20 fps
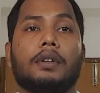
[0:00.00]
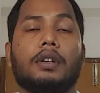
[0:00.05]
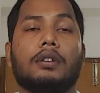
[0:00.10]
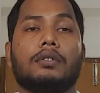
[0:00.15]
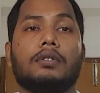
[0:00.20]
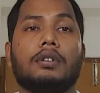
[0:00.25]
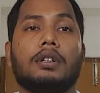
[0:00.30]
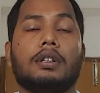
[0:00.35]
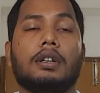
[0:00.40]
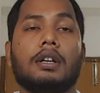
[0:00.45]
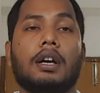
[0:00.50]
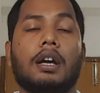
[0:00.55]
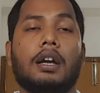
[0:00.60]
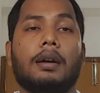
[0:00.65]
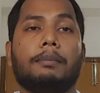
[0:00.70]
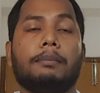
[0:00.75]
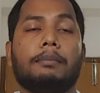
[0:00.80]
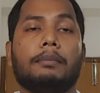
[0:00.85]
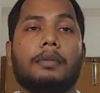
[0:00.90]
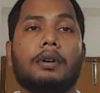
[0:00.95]
actually I
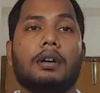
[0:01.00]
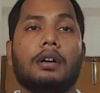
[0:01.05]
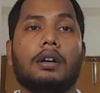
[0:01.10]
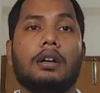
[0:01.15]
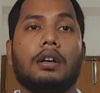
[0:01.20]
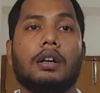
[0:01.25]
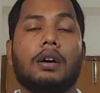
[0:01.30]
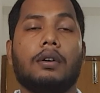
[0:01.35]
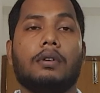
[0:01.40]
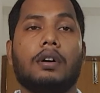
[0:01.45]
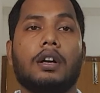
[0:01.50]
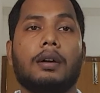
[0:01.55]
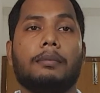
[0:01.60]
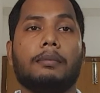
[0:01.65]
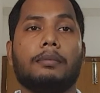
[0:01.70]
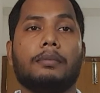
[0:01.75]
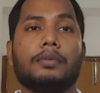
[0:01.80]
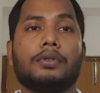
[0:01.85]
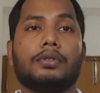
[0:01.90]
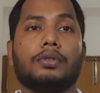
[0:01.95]

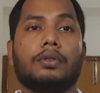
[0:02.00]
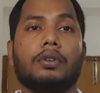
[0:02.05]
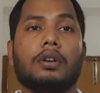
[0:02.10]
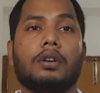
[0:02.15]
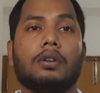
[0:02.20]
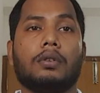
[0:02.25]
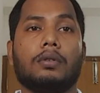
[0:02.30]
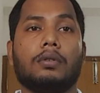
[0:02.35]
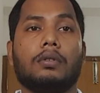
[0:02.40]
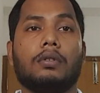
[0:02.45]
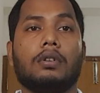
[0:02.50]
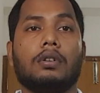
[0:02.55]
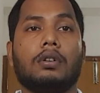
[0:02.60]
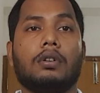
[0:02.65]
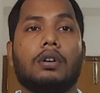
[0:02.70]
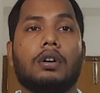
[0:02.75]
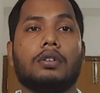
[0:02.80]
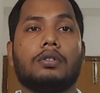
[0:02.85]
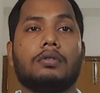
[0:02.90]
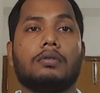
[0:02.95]
am showing you
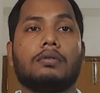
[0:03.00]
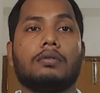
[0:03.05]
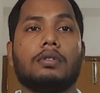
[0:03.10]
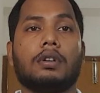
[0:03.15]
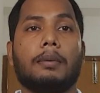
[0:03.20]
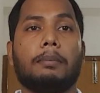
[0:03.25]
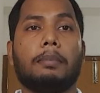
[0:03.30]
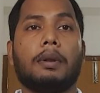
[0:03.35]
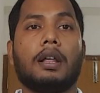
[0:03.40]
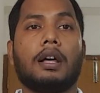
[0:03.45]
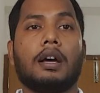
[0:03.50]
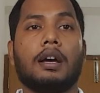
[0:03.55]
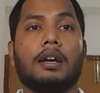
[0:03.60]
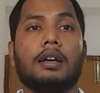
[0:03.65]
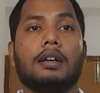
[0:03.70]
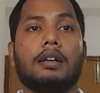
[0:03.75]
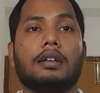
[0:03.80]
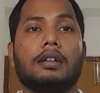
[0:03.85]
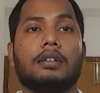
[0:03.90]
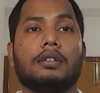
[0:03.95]
how to apply.